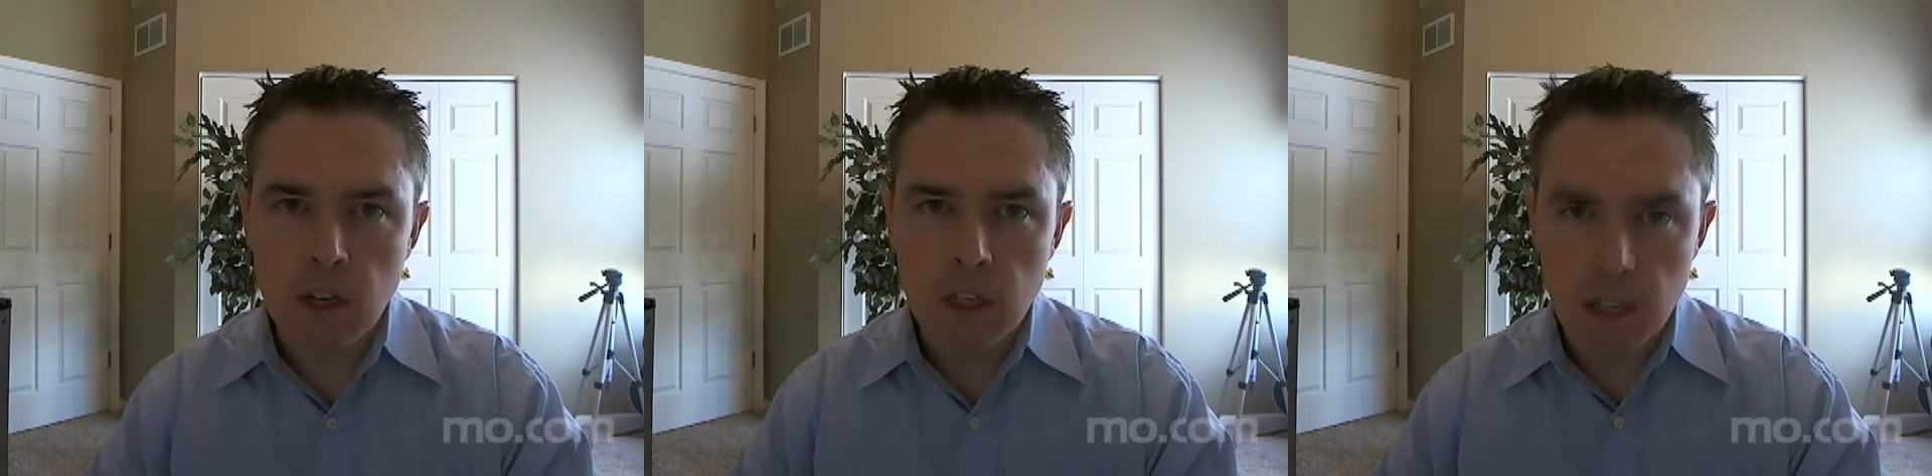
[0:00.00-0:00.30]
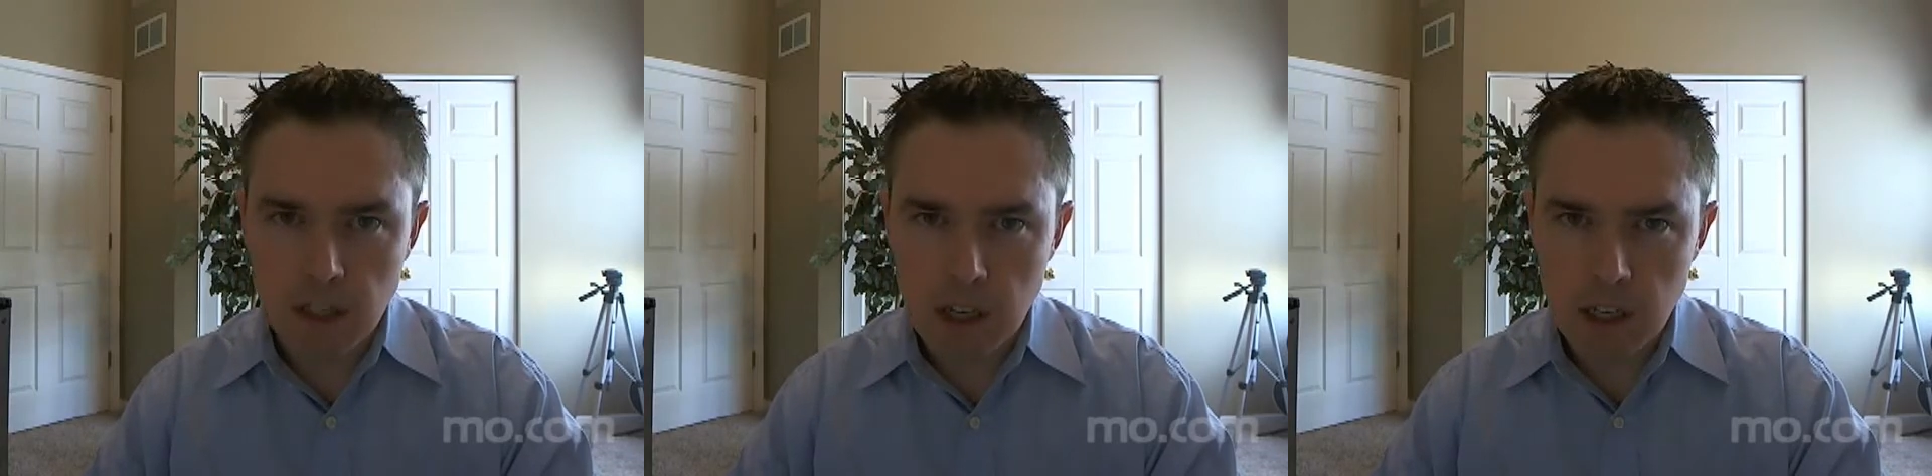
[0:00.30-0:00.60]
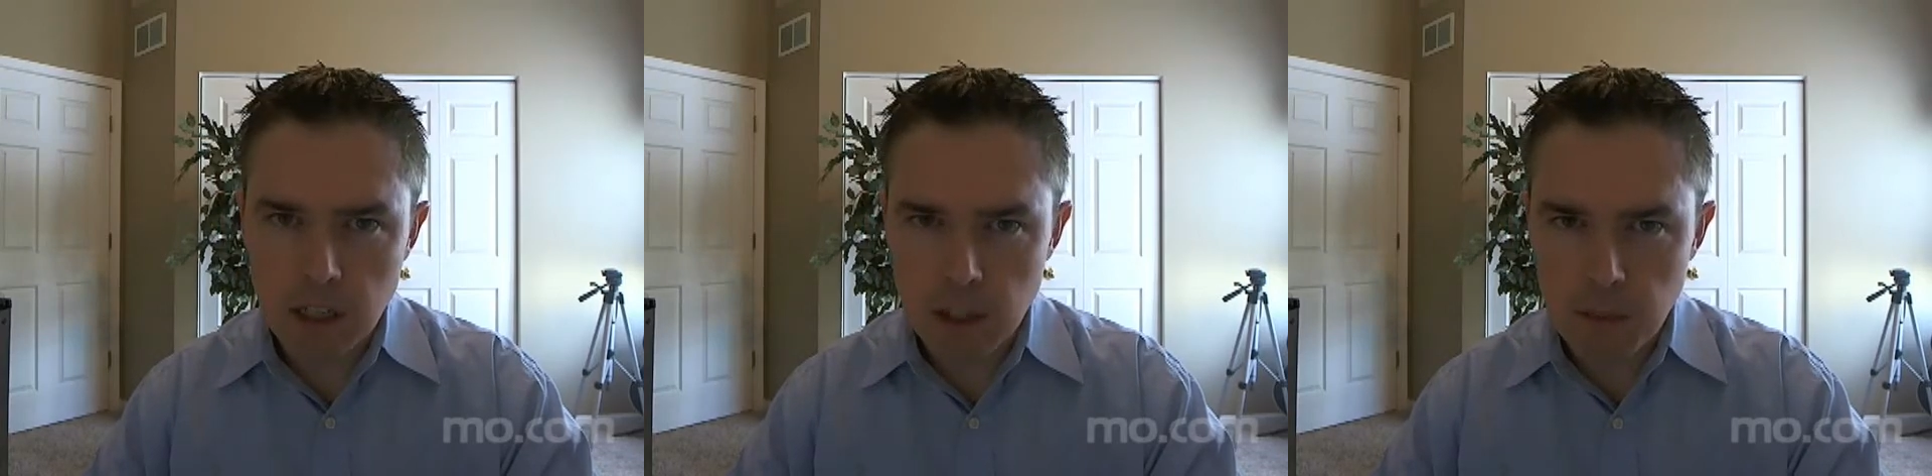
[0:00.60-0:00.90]
Can you
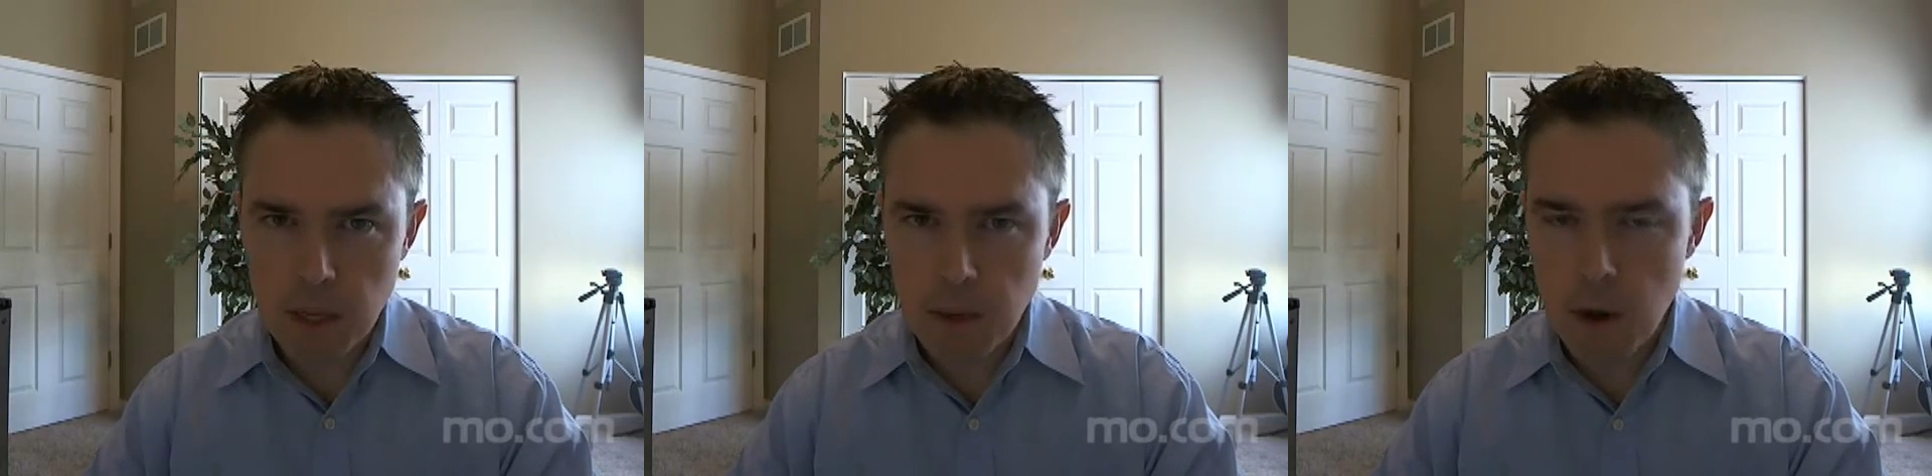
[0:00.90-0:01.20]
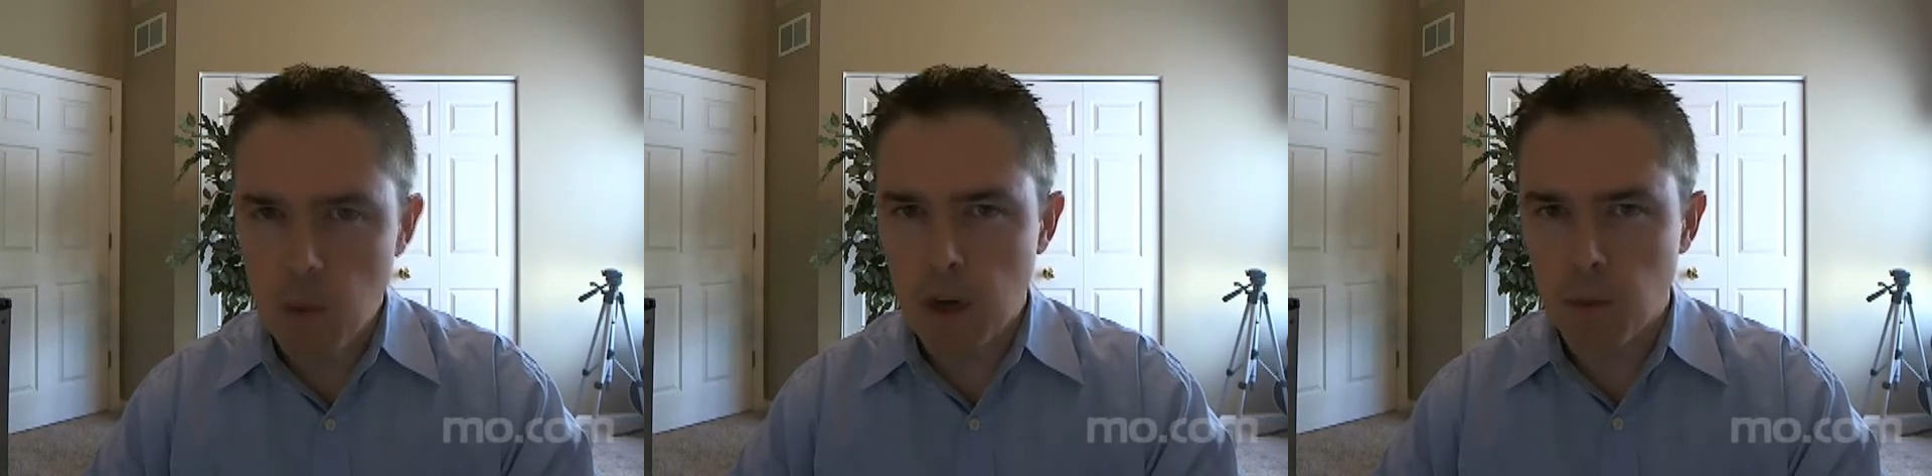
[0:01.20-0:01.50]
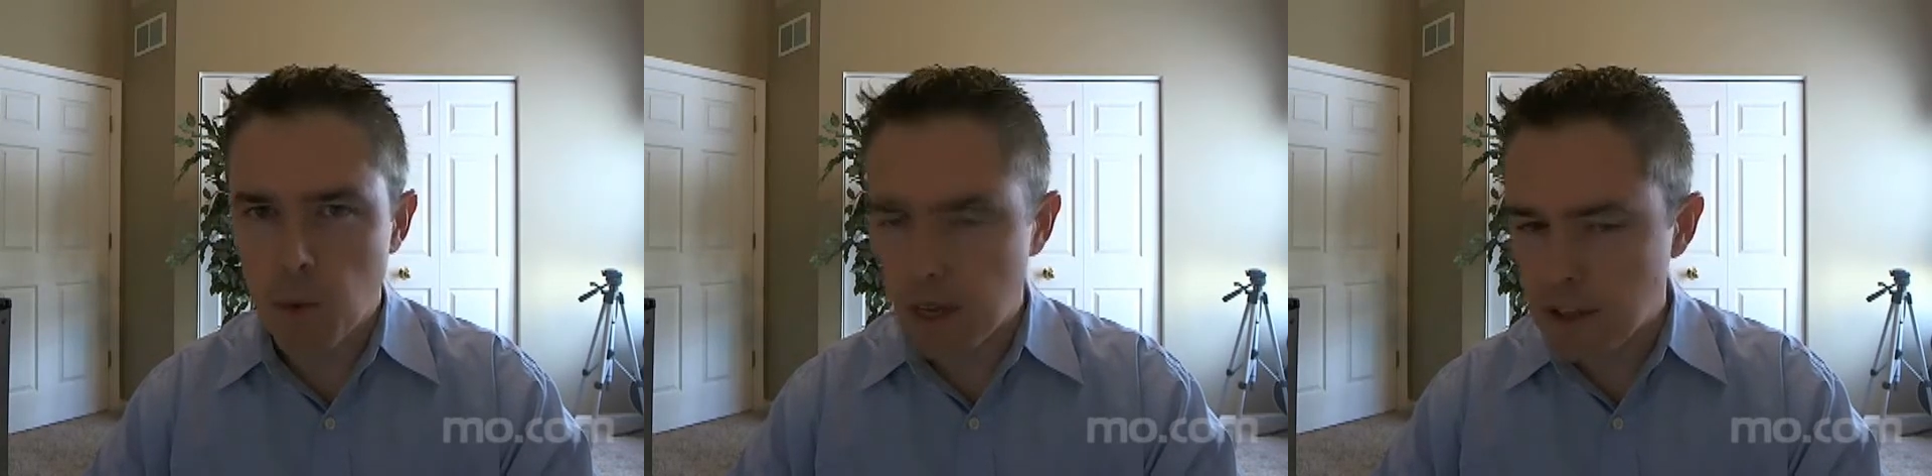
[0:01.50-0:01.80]
talk a little bit about
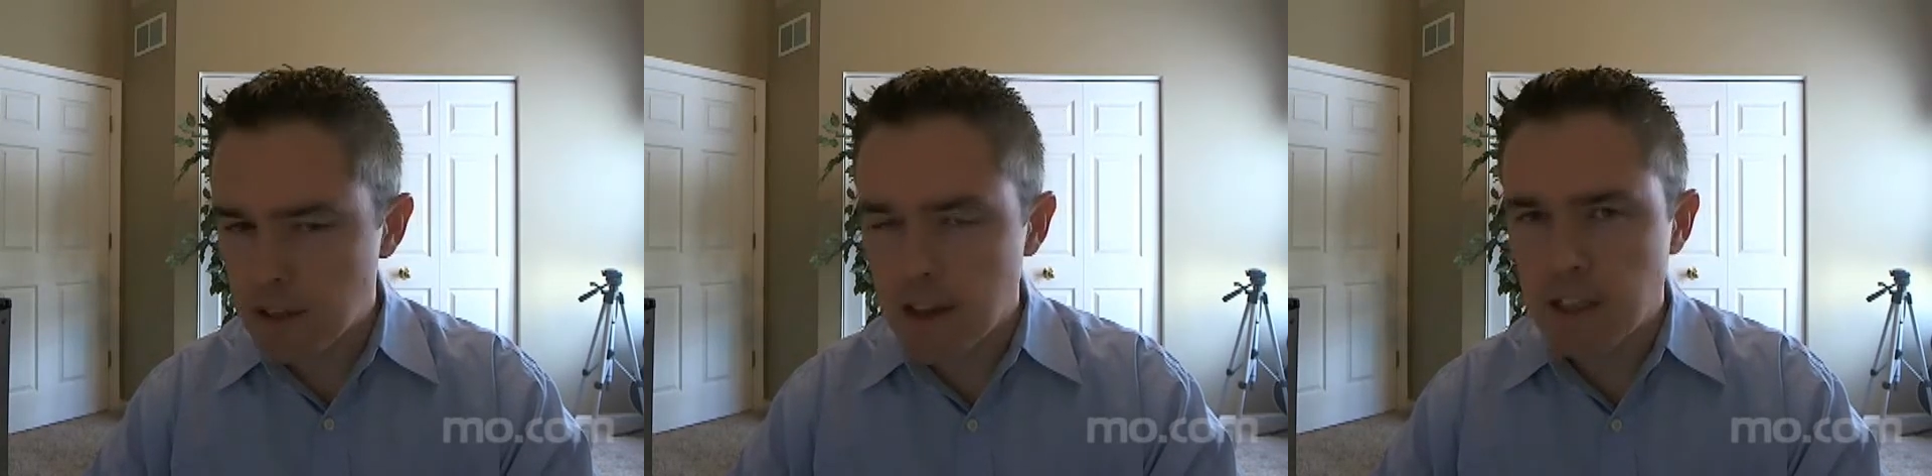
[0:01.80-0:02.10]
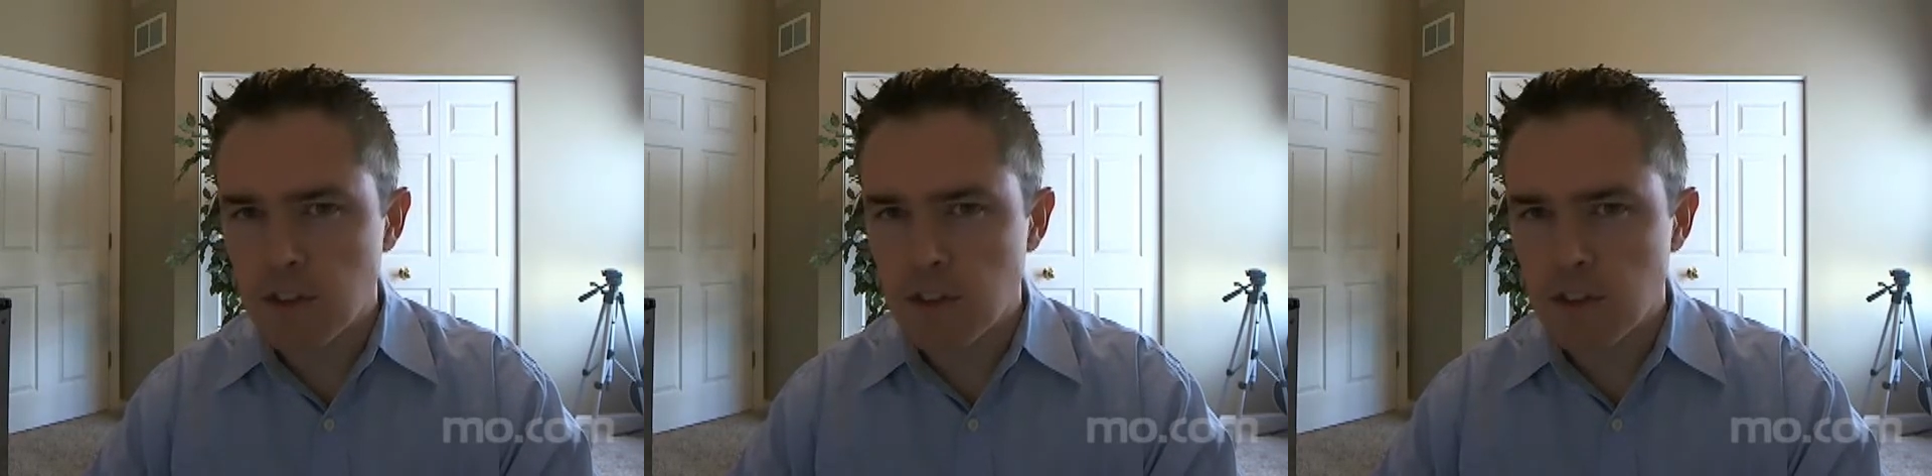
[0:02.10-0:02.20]
what went into that